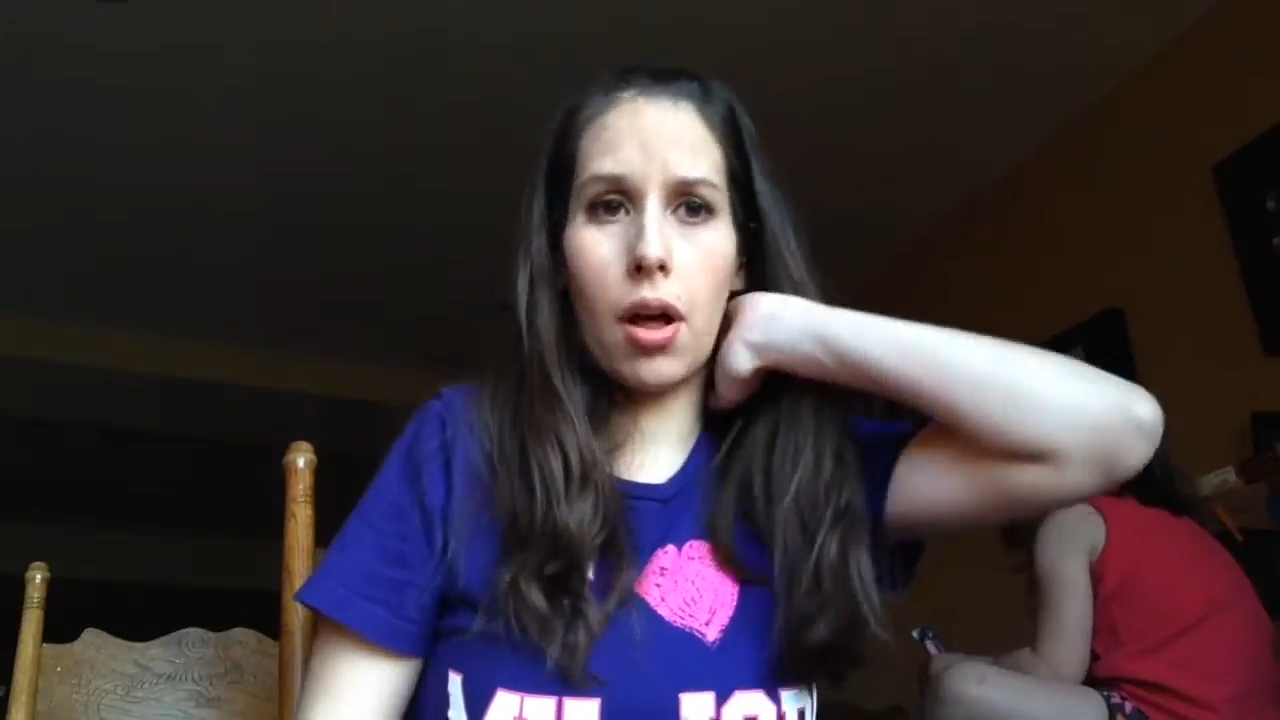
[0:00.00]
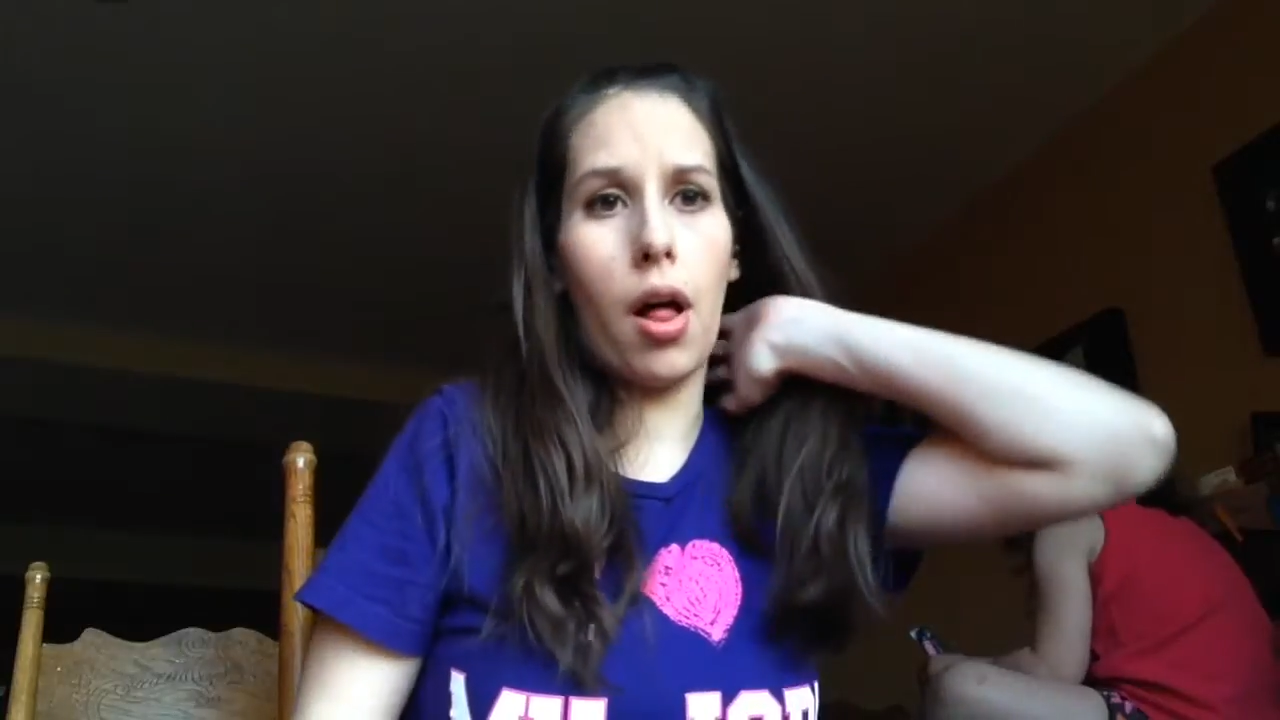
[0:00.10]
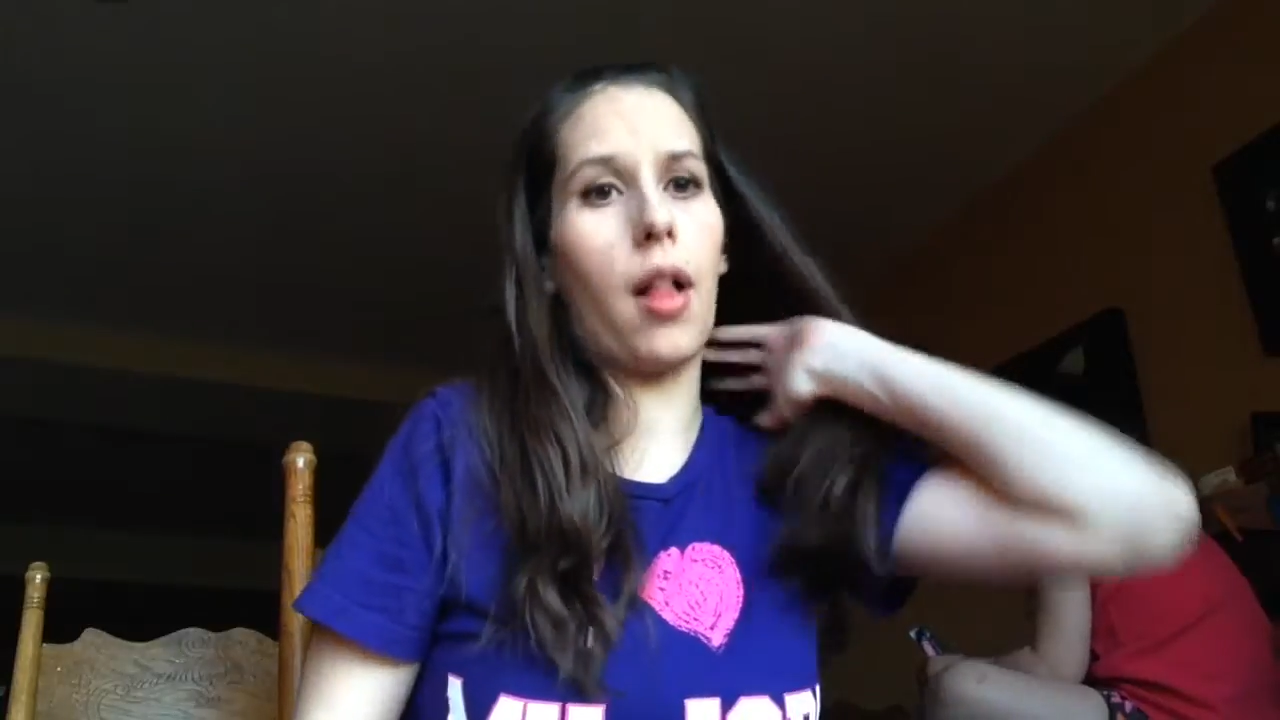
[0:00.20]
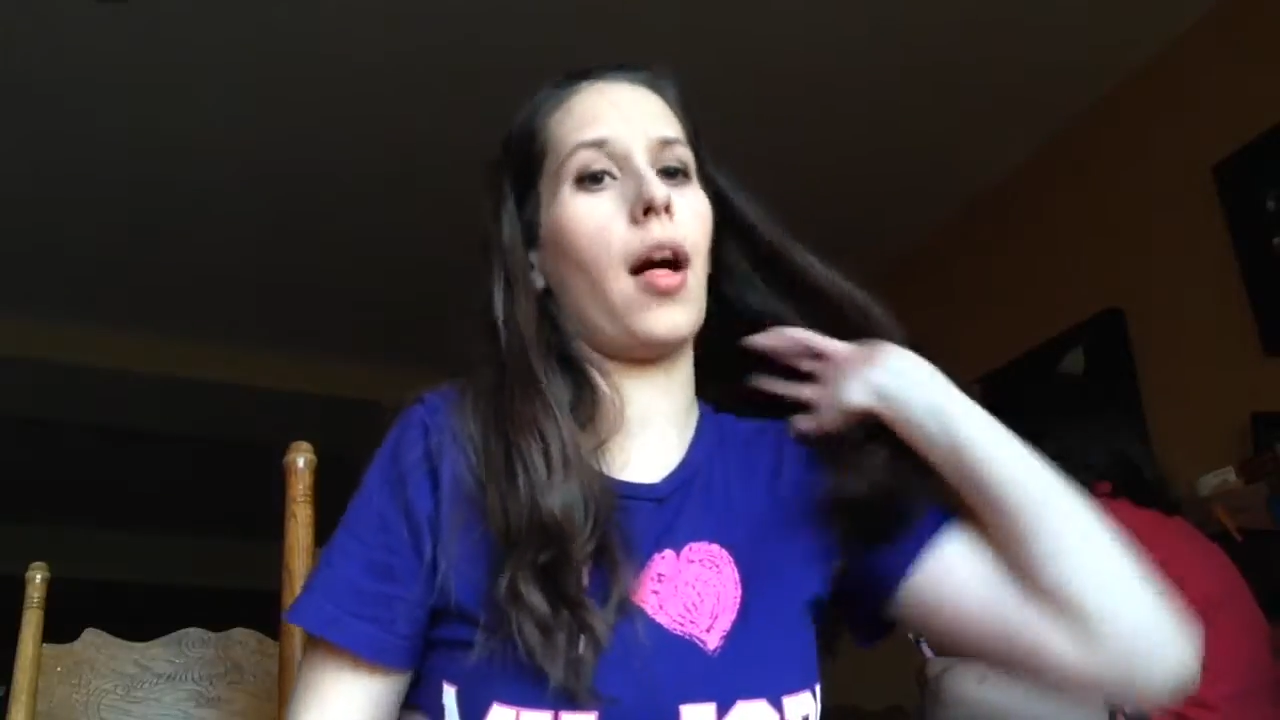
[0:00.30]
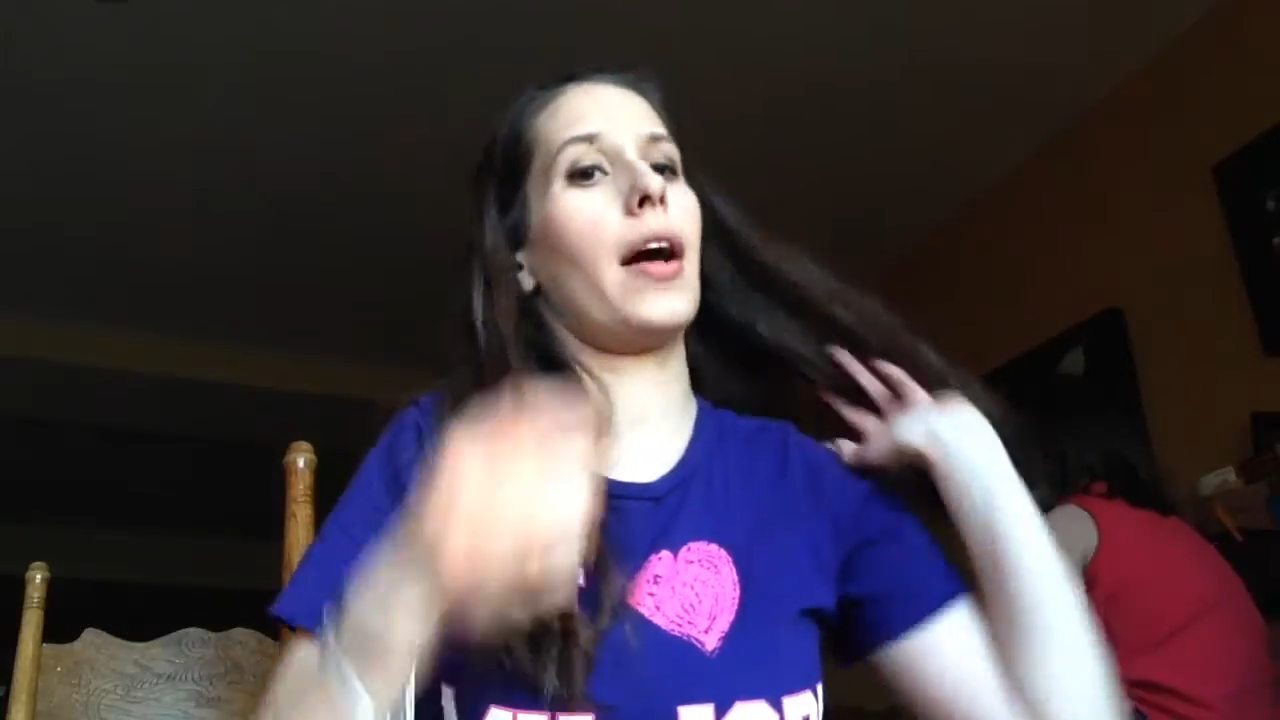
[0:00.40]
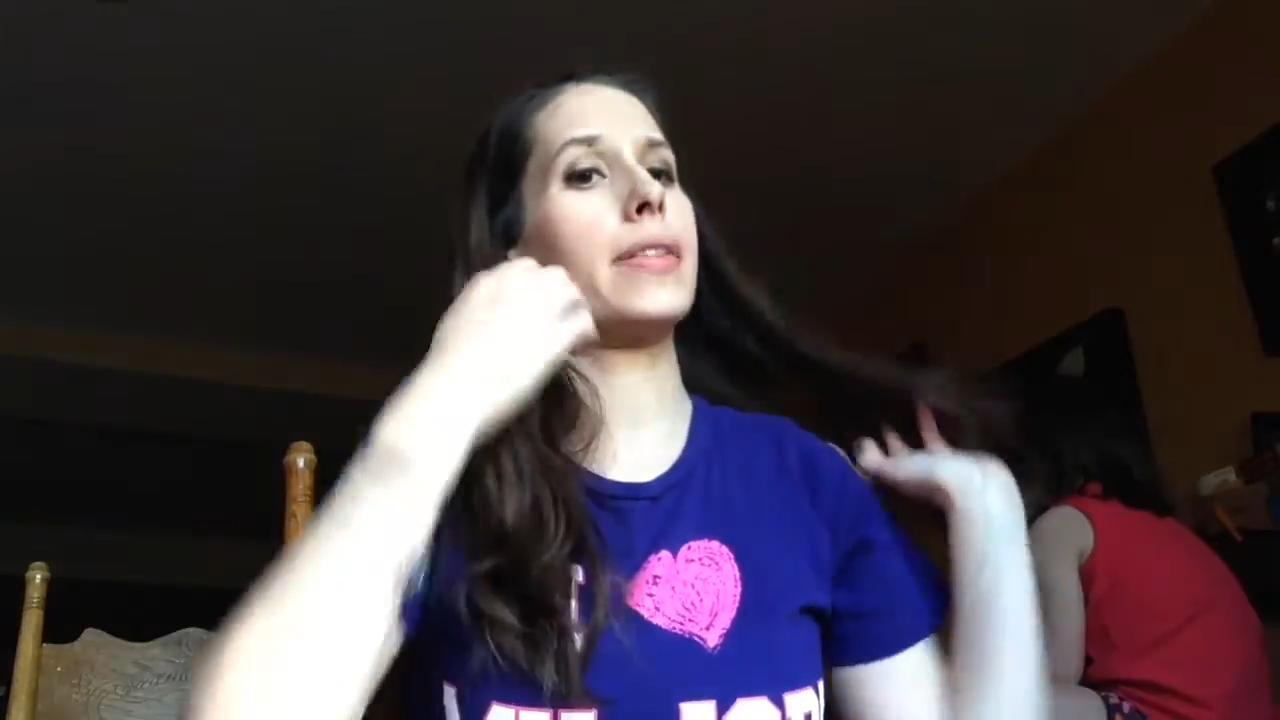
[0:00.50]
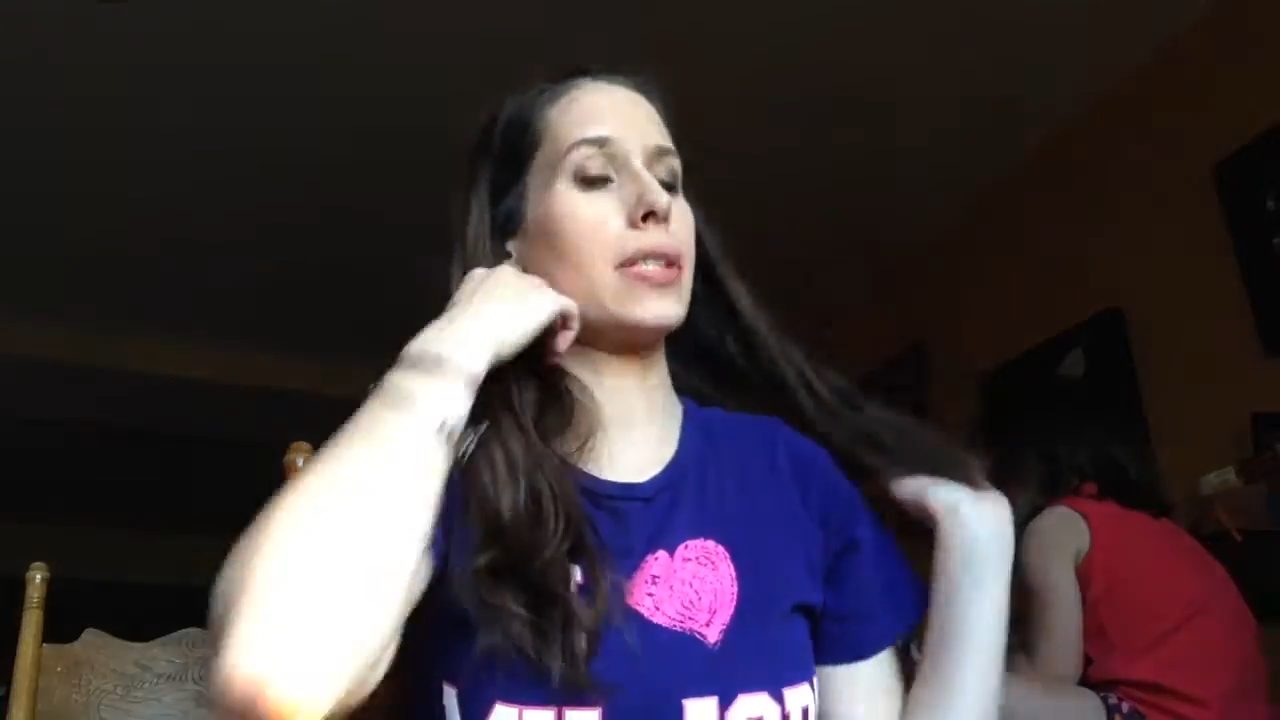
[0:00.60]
all on